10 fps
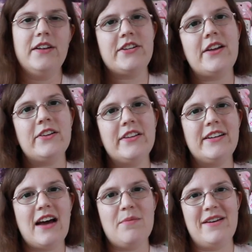
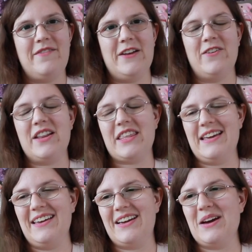generally not my favorite
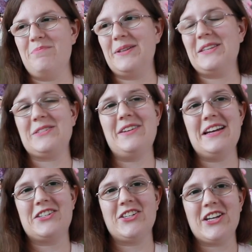thing, but this one
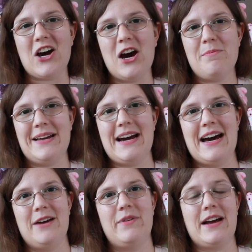actually caught my
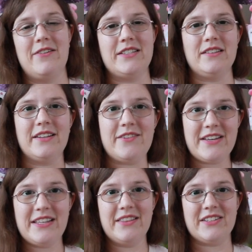eye when I was
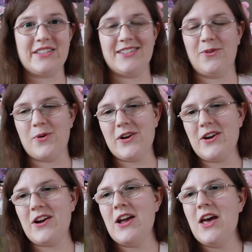leaving the
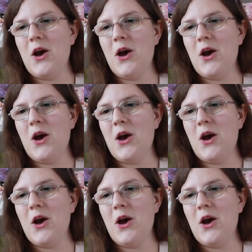store